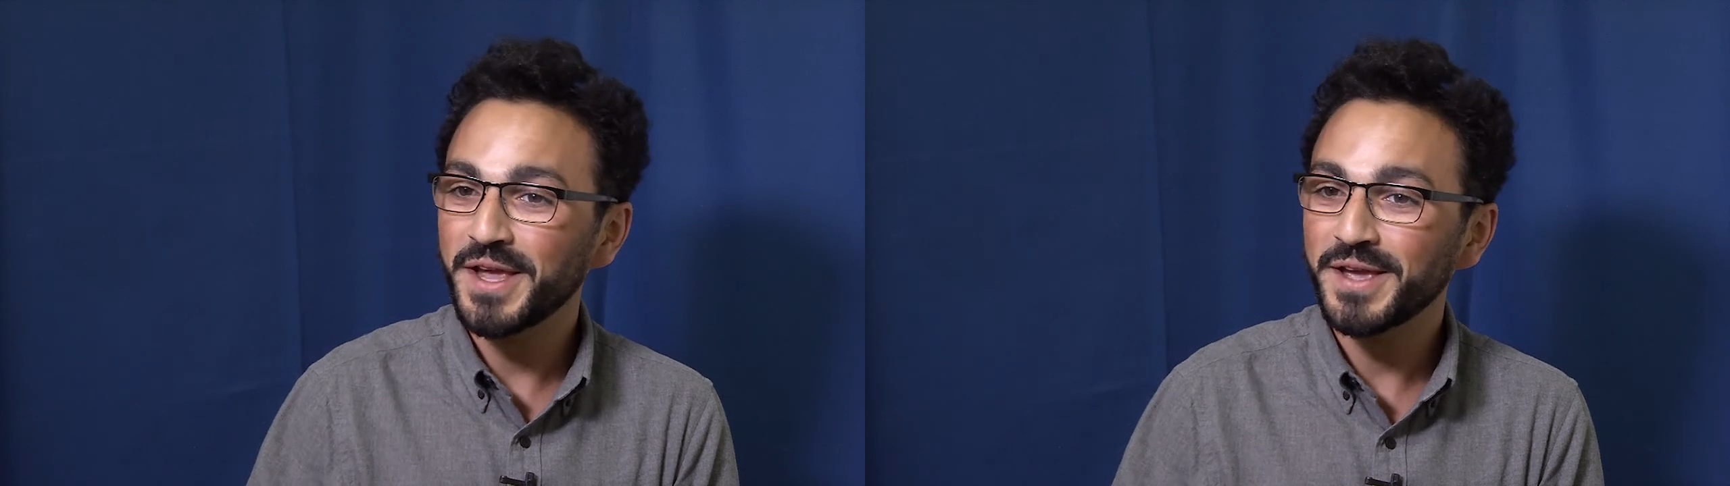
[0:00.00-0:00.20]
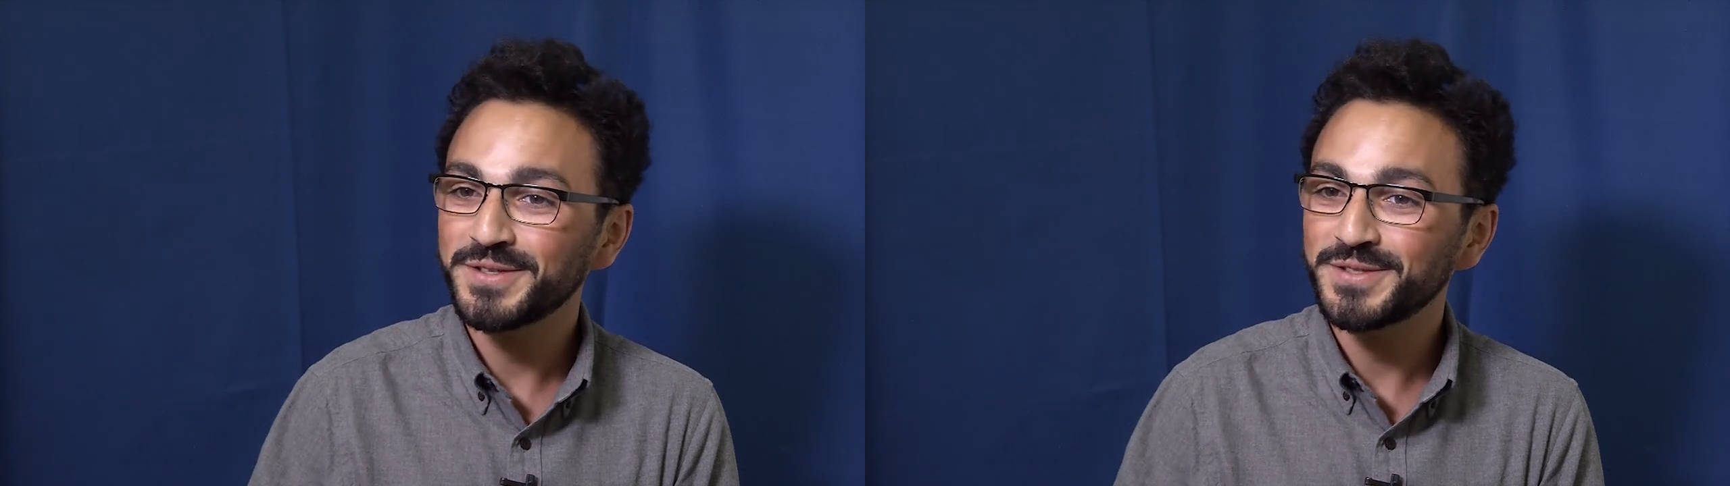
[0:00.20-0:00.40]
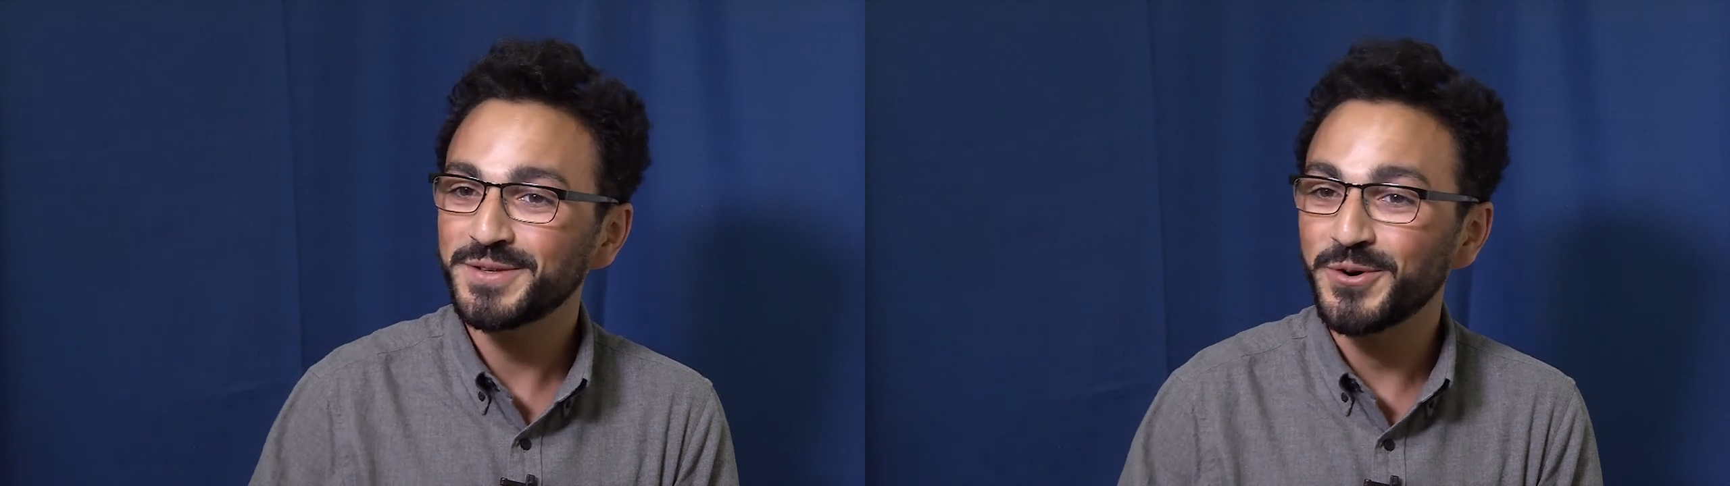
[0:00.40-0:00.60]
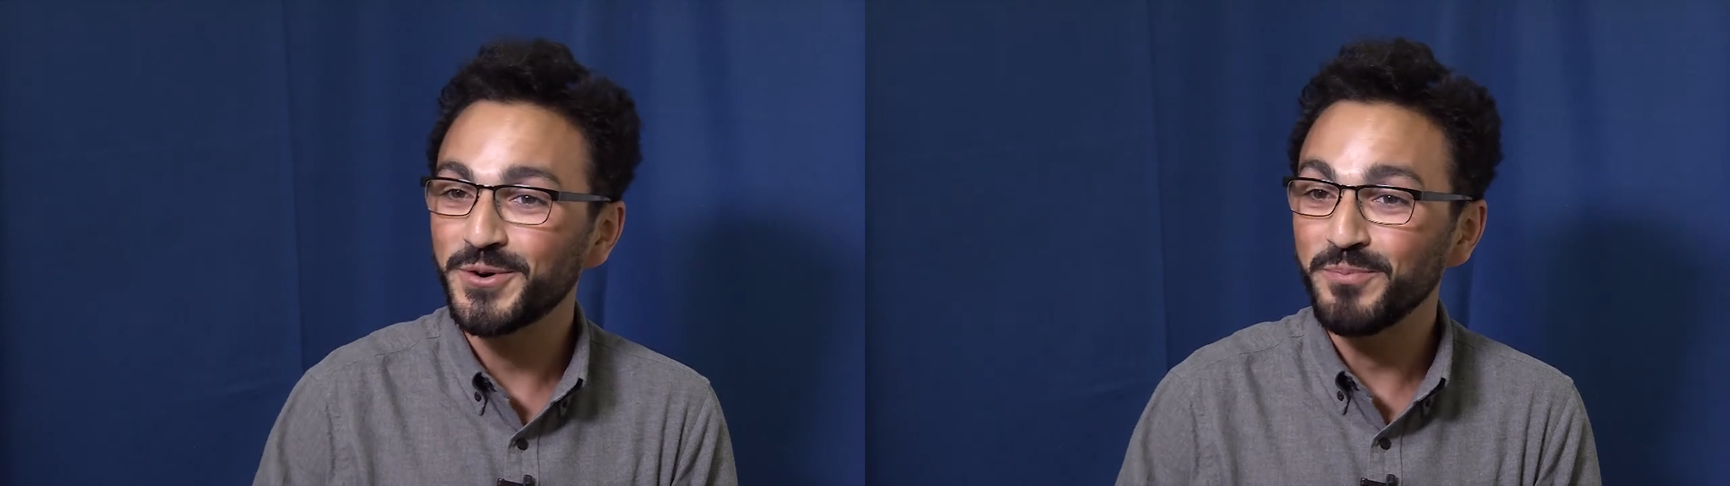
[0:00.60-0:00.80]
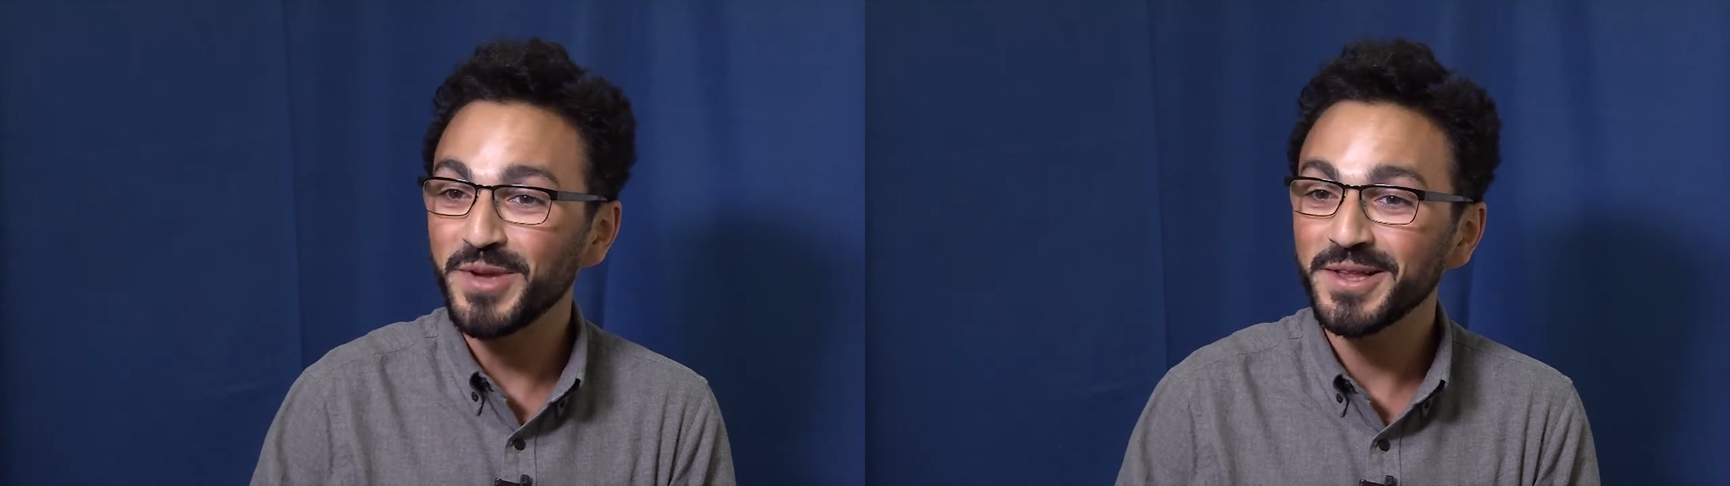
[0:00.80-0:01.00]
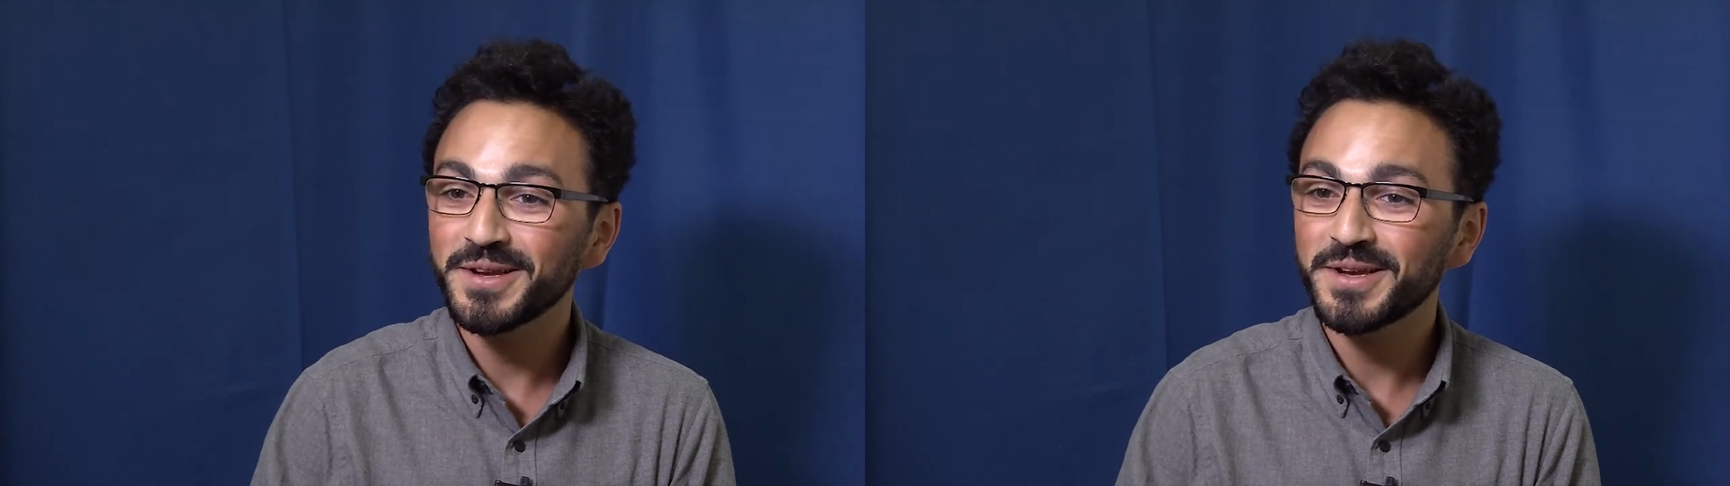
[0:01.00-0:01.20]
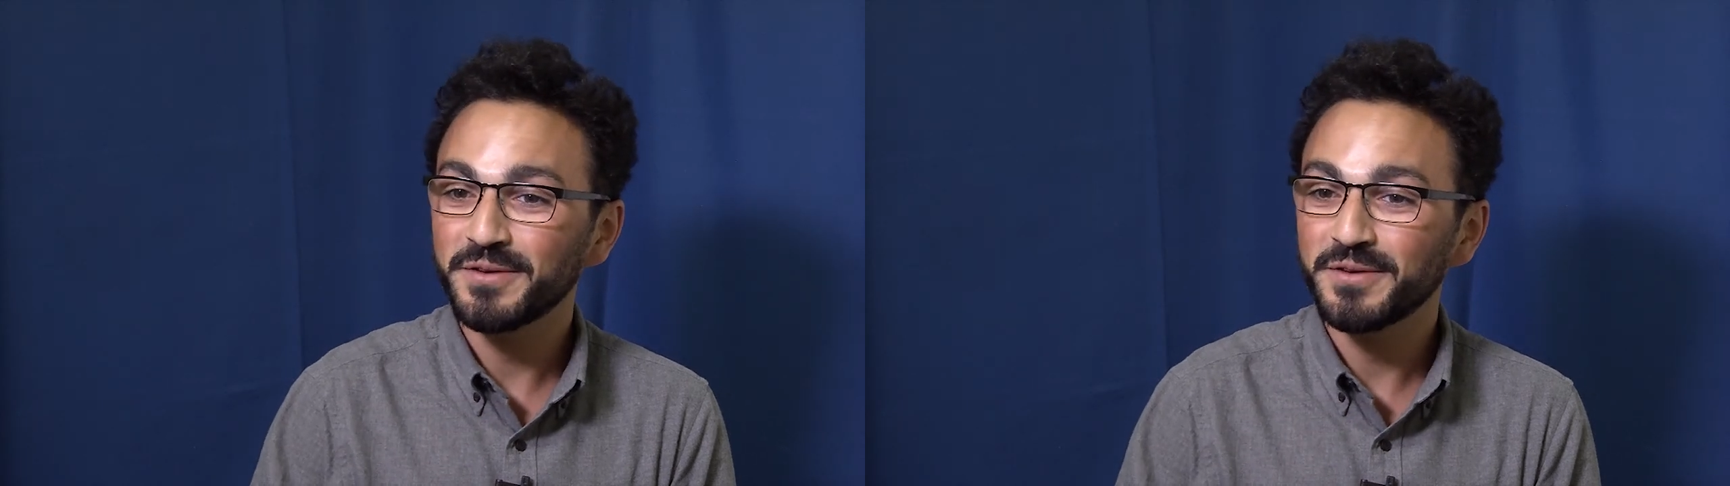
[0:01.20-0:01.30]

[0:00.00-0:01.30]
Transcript: eggs or milk